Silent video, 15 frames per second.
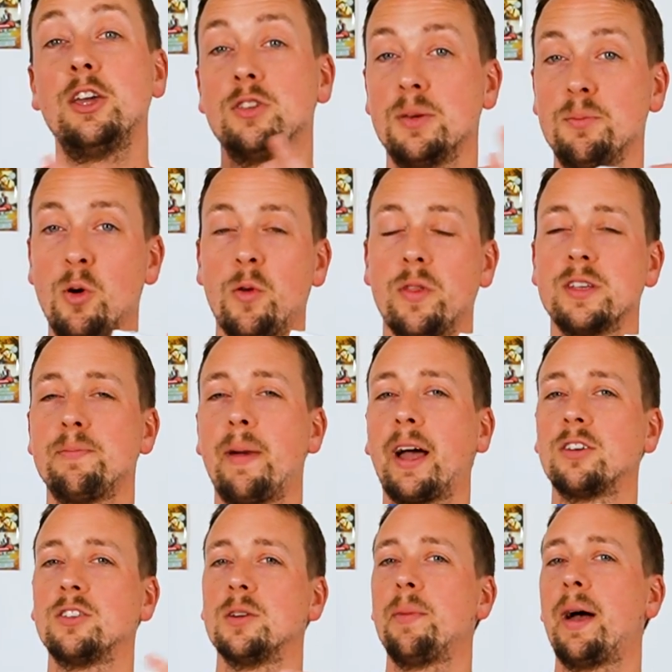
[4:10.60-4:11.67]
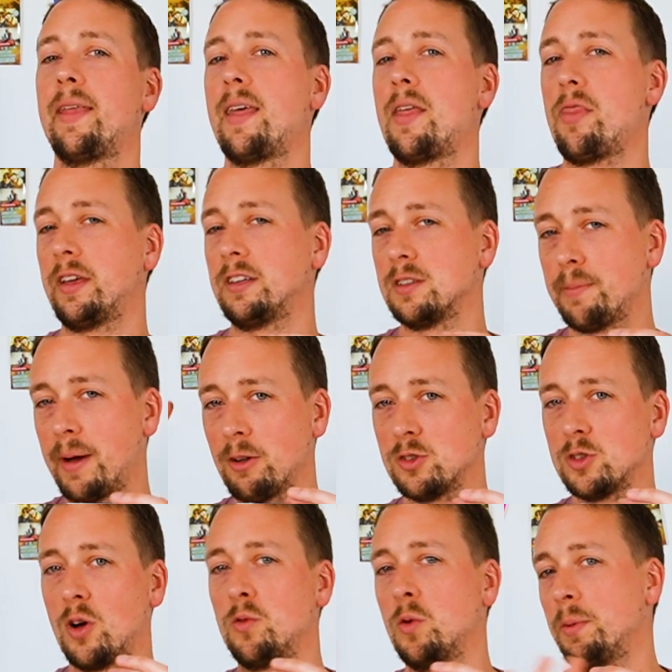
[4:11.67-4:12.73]
using more of the spectrum, and then things that
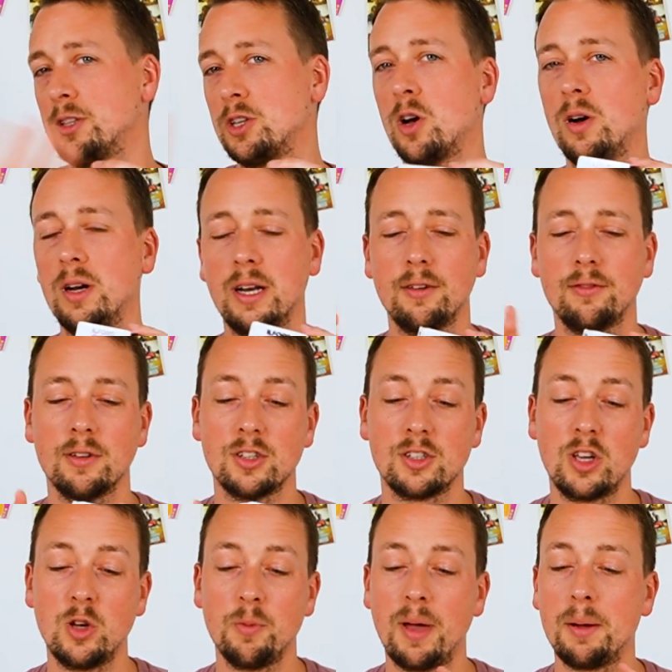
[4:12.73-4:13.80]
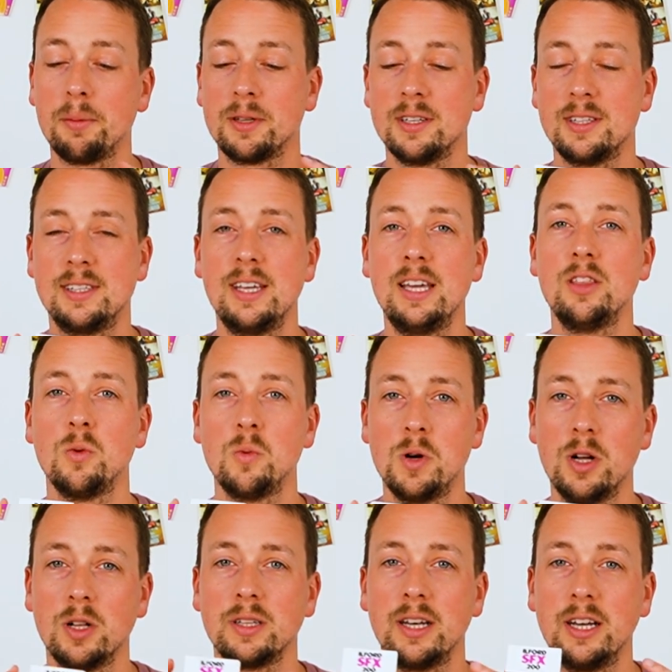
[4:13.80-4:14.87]
bounce off will be totally different. So you'll be able to see the
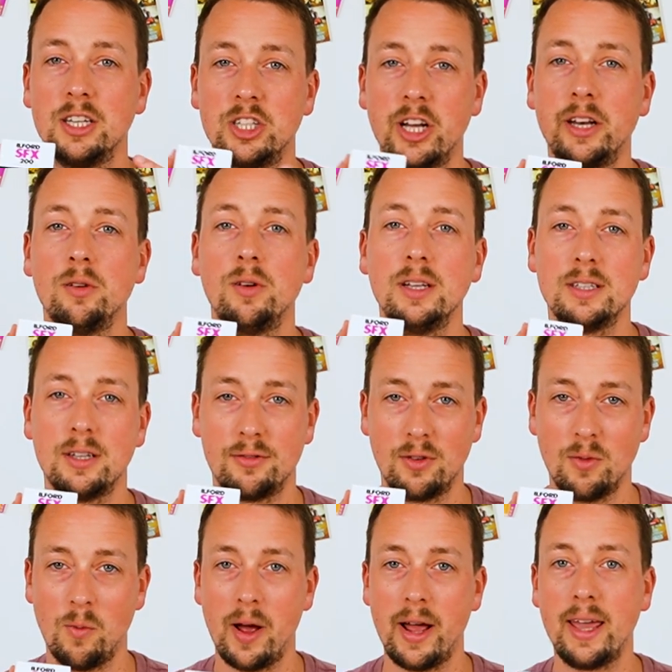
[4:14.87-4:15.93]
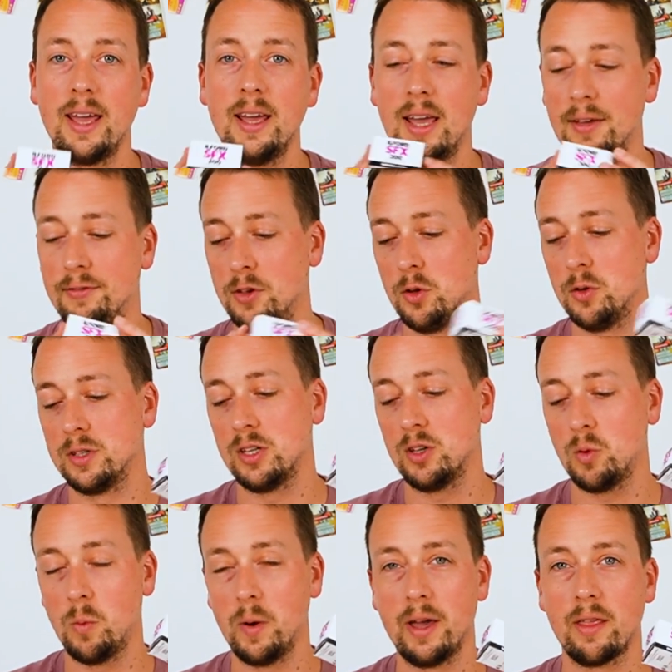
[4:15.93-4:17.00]
world in a genuinely different way if you use it
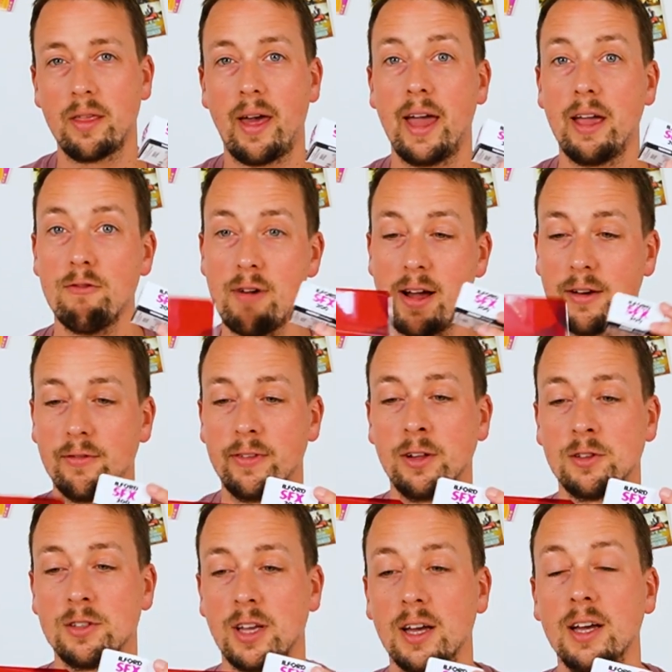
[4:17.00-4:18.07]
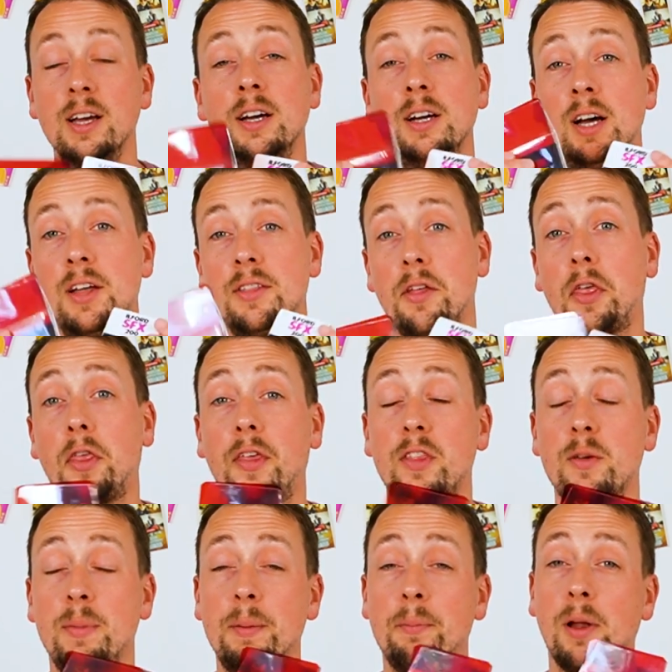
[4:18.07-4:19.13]
with a red filter. The other thing
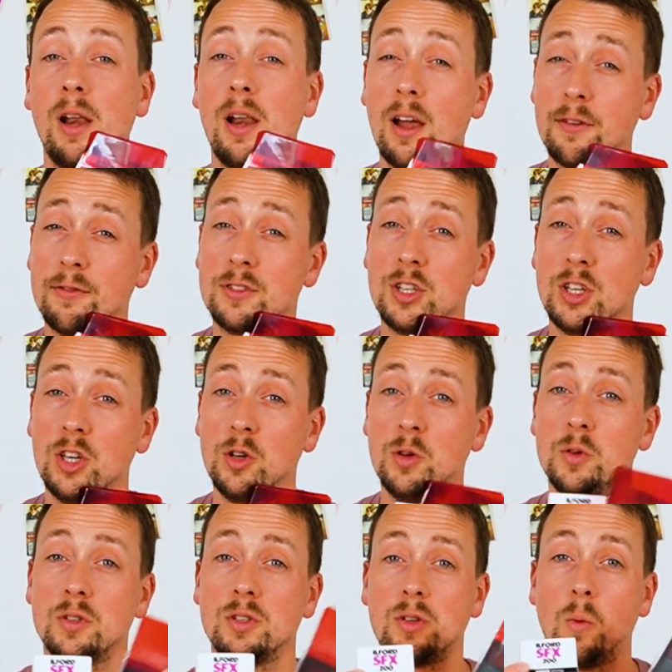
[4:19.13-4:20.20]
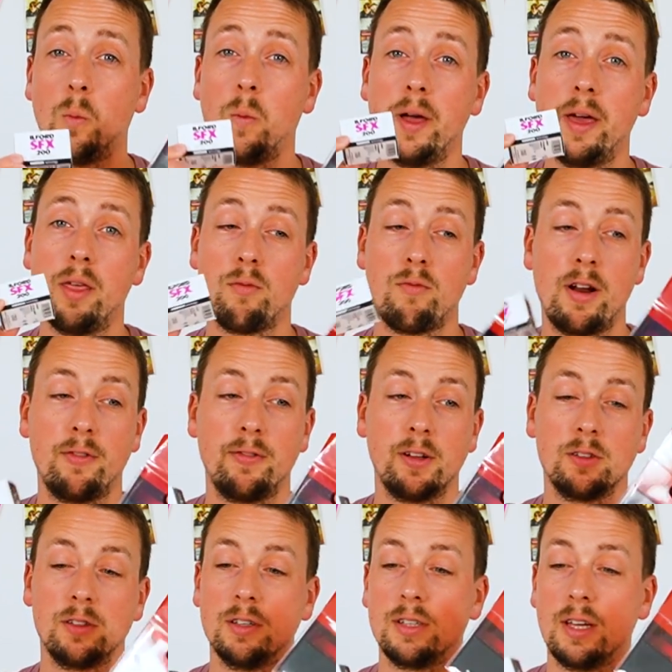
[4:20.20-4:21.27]
that people love to use with red
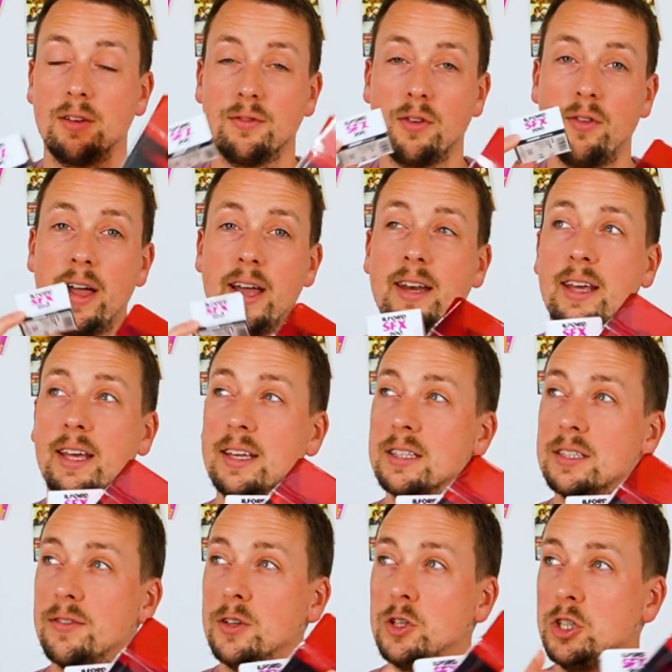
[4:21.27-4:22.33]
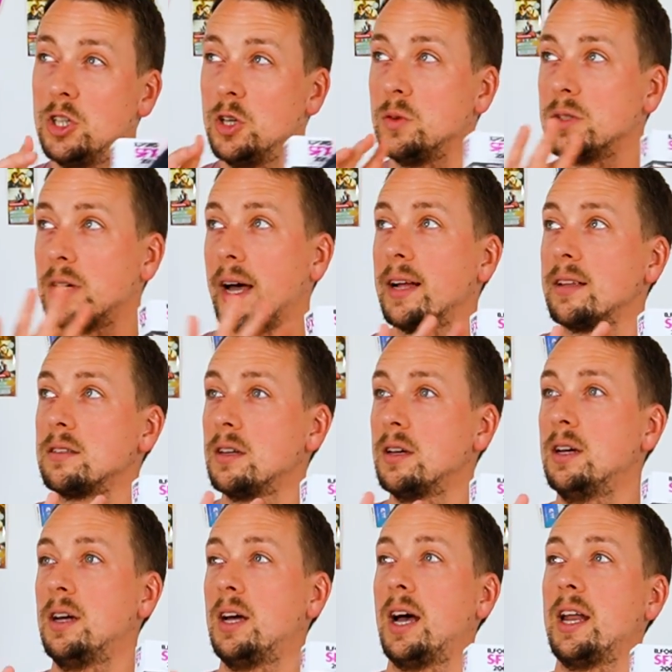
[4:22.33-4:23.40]
filters infrared is if you shoot at
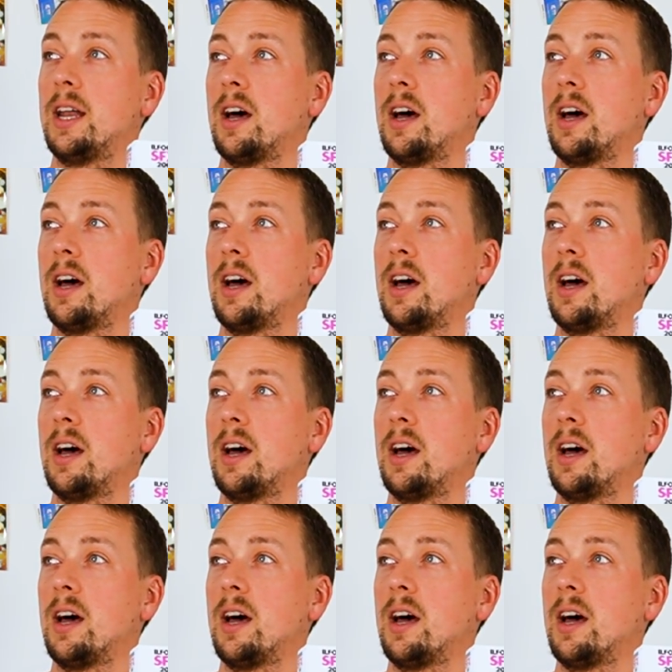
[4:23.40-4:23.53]
a